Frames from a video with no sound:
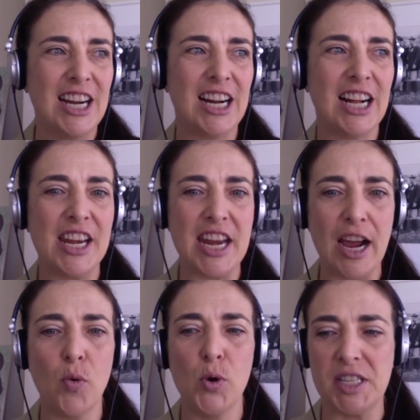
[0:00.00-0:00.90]
Uh, and
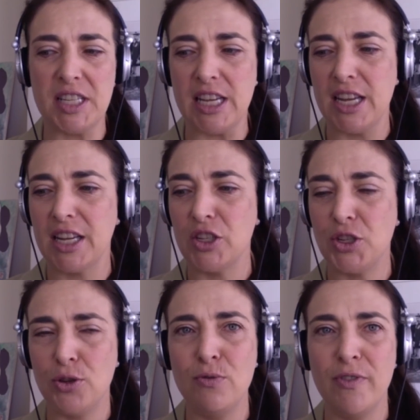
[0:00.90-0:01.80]
now we're seeing
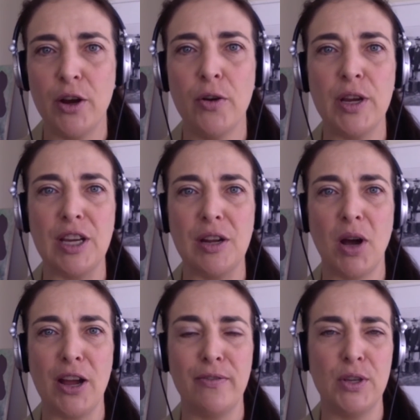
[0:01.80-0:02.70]
two very, in
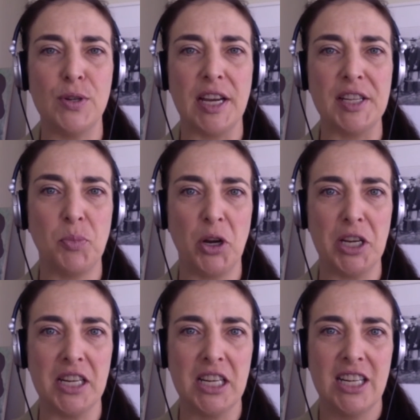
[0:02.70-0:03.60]
my view,
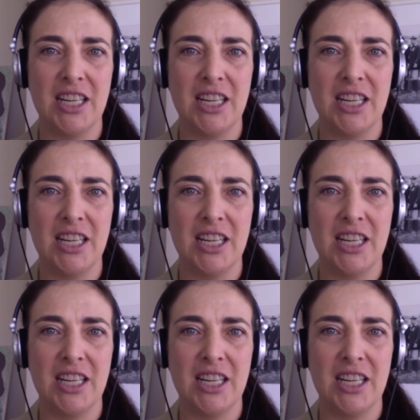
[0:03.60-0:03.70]
desperate